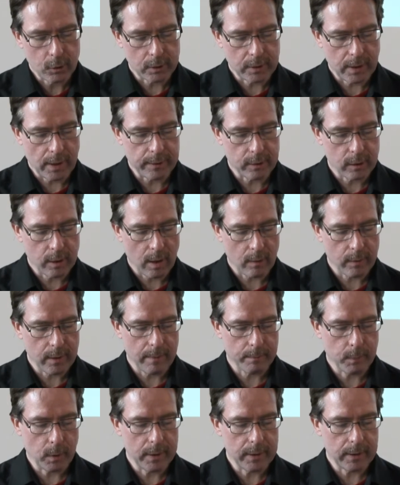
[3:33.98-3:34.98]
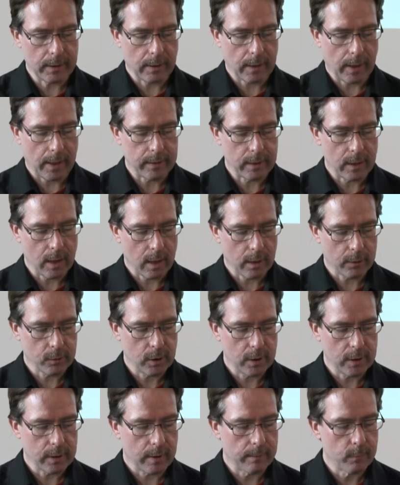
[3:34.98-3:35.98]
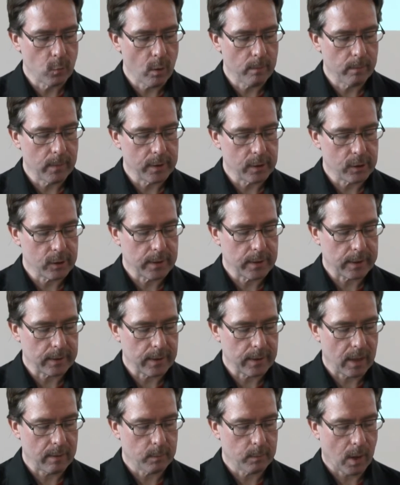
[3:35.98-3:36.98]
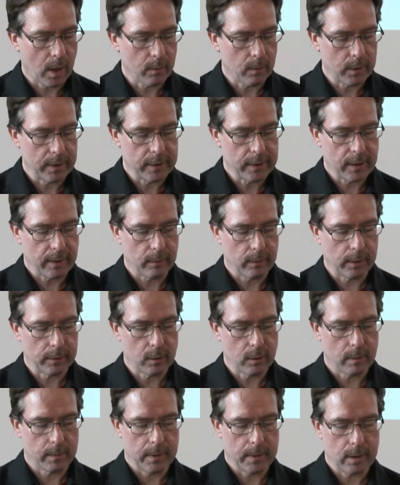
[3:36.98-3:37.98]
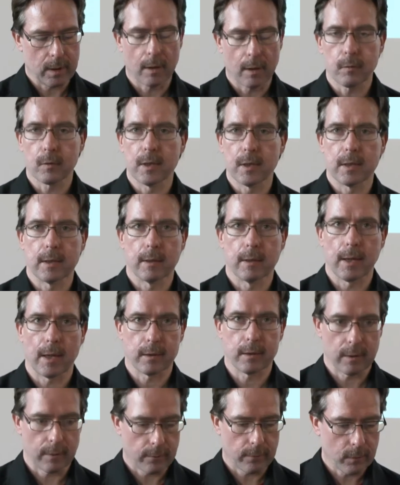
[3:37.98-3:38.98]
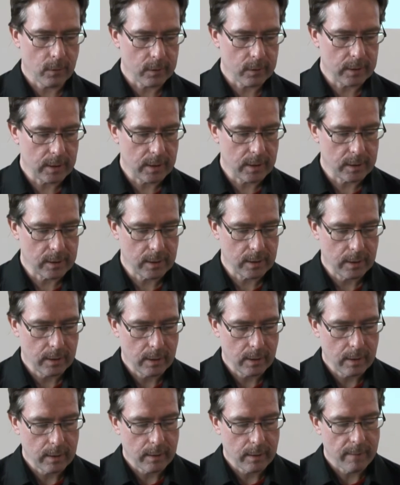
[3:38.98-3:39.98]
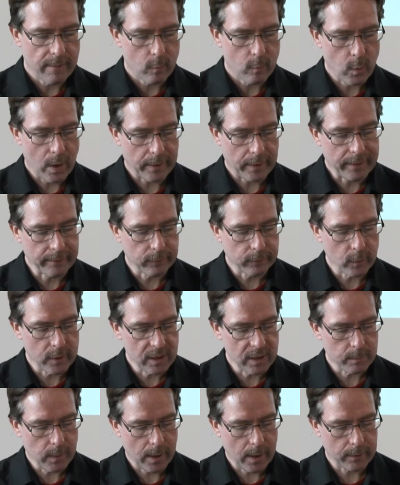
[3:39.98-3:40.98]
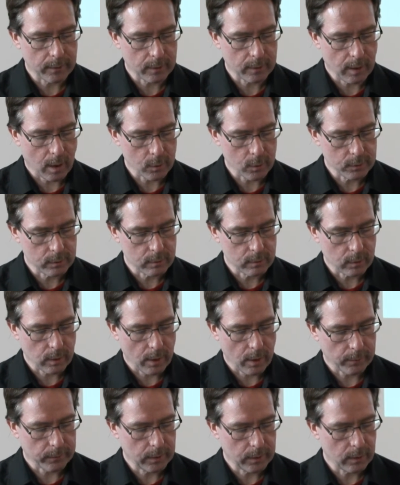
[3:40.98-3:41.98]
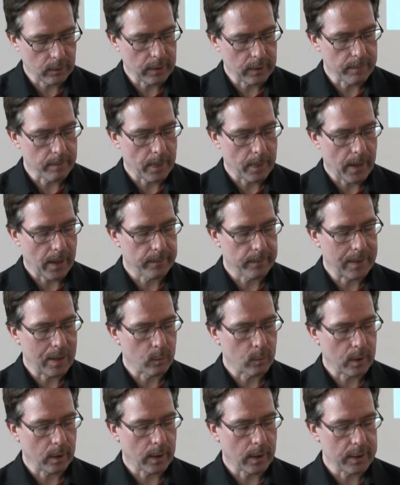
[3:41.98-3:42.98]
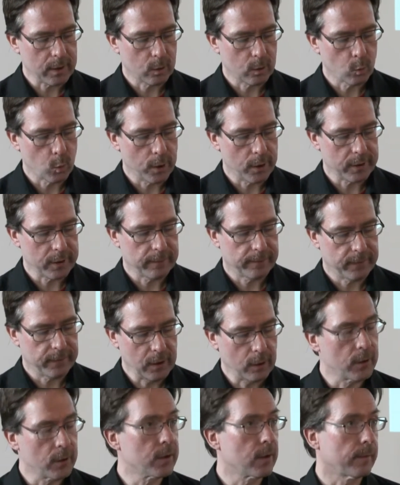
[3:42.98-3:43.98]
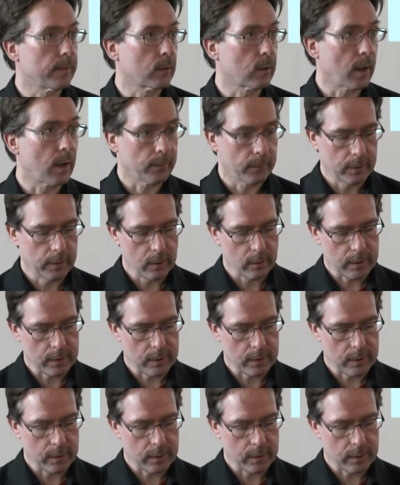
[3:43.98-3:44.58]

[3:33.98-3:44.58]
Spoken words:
Totalitarian political ideologies and movements that gained power in several European countries in the 1930s were influenced by the crowd theory, and they realized the worst fears of crowd